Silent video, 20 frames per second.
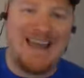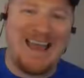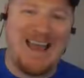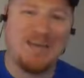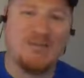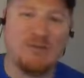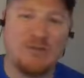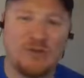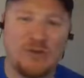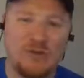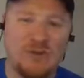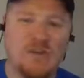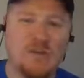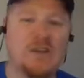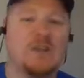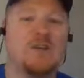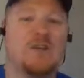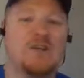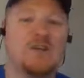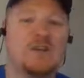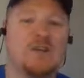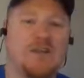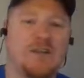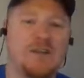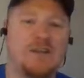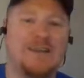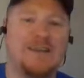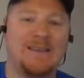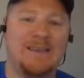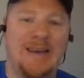every single
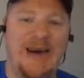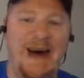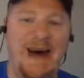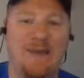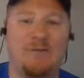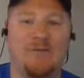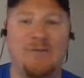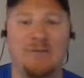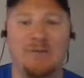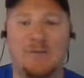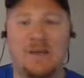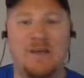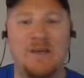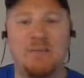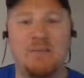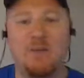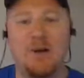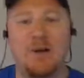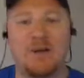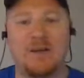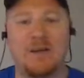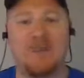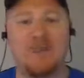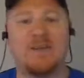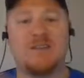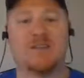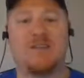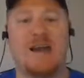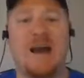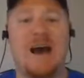Sunday live with me, Bucky,
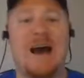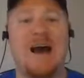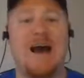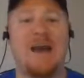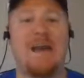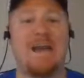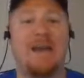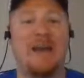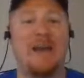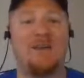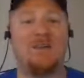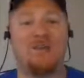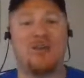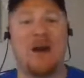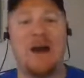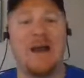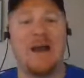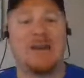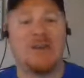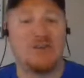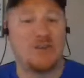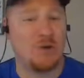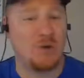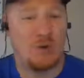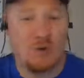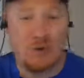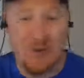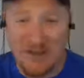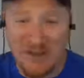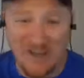Sky, and Rye. So we're
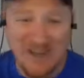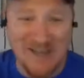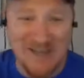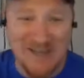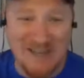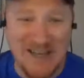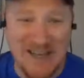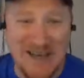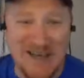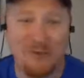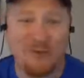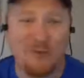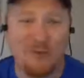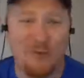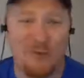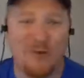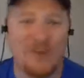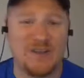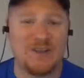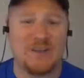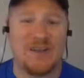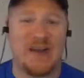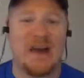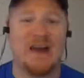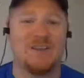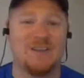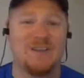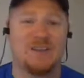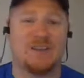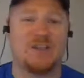really excited for this,
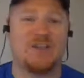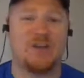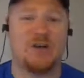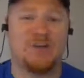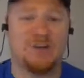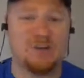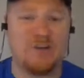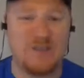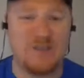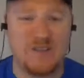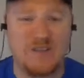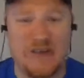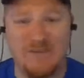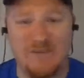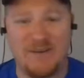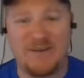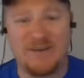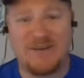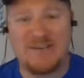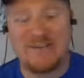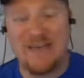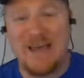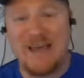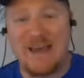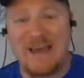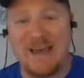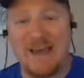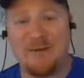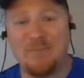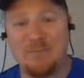guys, this year from 7 to 10
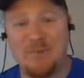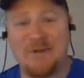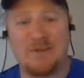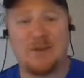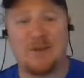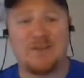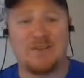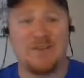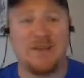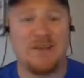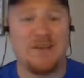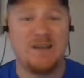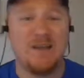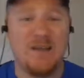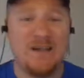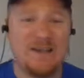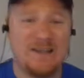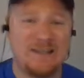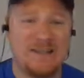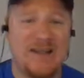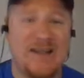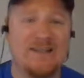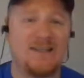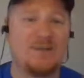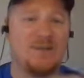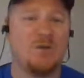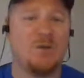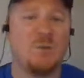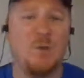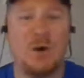a.m. PST, 10
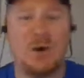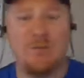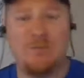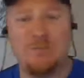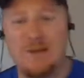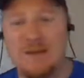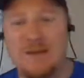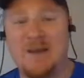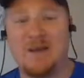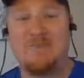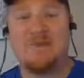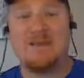to 1 p.m.